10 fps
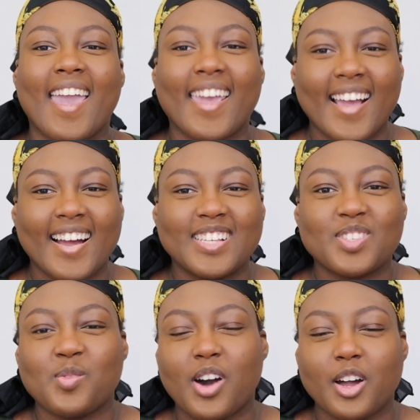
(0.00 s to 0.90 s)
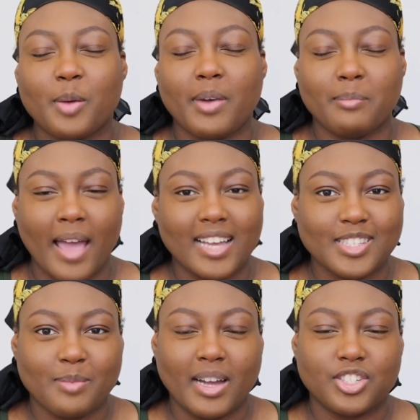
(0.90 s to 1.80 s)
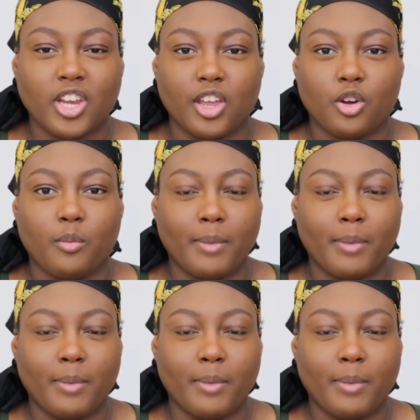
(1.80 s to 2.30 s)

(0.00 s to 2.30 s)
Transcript: Hey guys, welcome back to my channel.